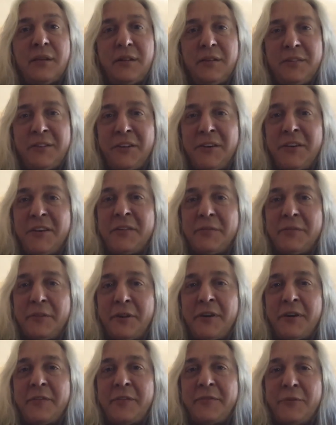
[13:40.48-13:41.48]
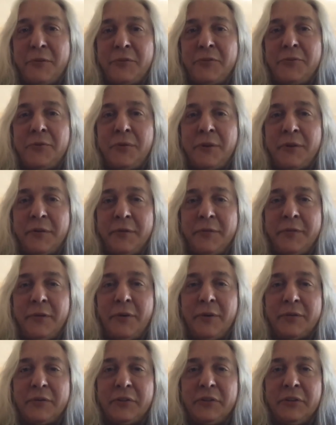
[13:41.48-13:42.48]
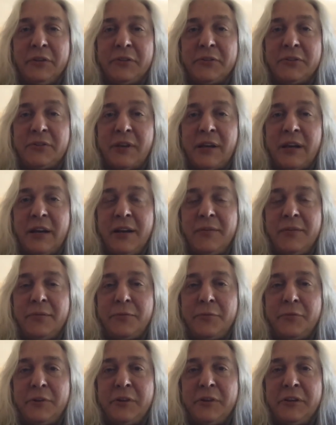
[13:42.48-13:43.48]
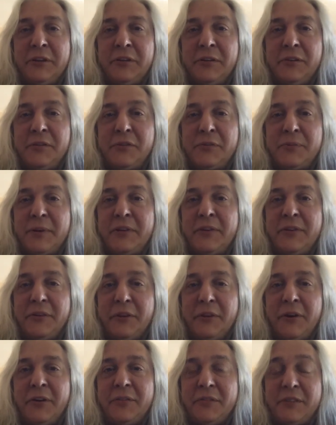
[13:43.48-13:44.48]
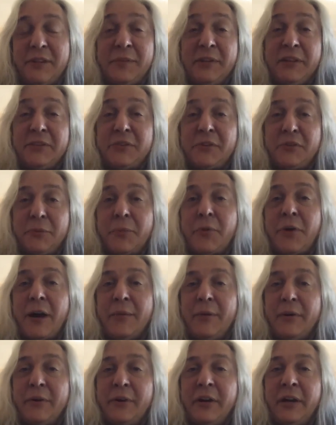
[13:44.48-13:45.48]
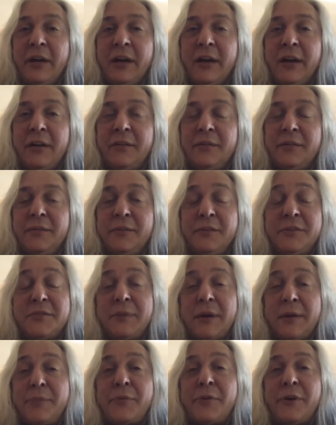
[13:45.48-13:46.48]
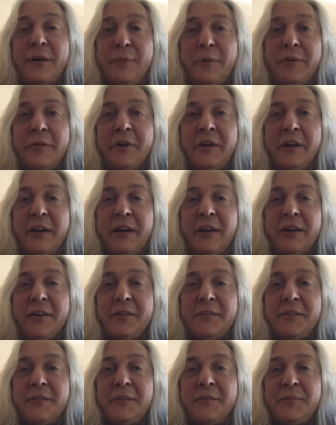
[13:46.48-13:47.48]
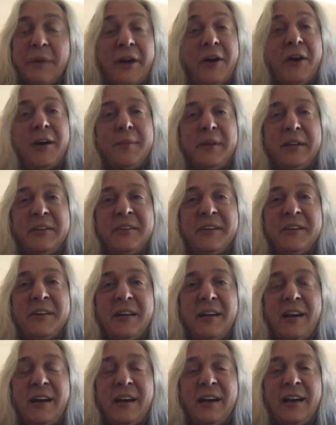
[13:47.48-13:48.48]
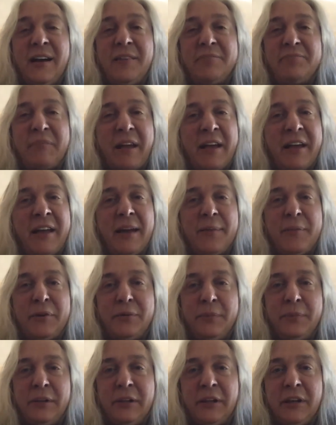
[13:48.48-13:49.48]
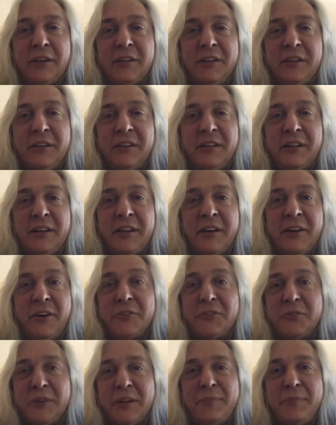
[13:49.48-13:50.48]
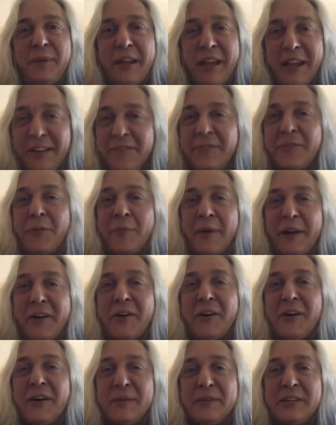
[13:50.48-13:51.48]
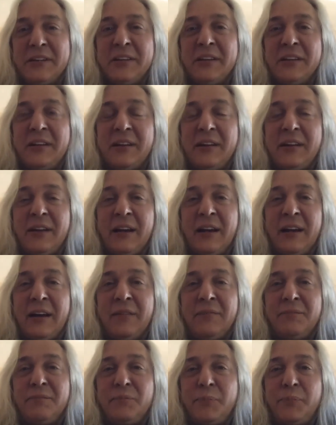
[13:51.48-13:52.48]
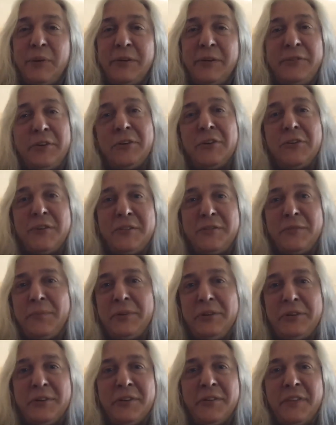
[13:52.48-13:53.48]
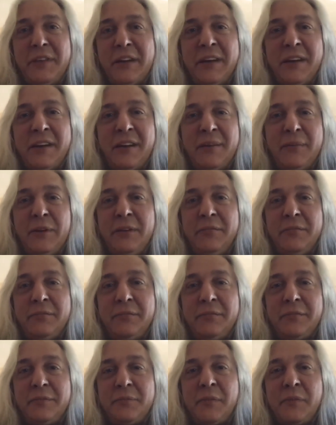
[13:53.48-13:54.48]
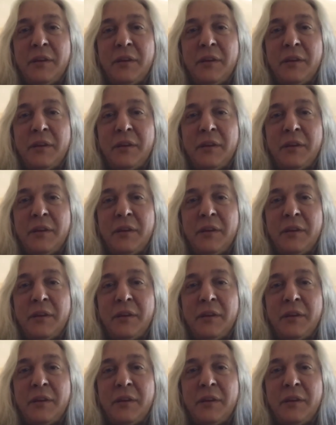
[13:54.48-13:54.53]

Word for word: a lot of lot of folks who are involved in this uh, really spend a lot. I mean, this is your primary. Uh, this is my primary uh, my hobby. I happen to be lucky that I also get paid for my hobby. Um, but if you go even beyond that, I mean,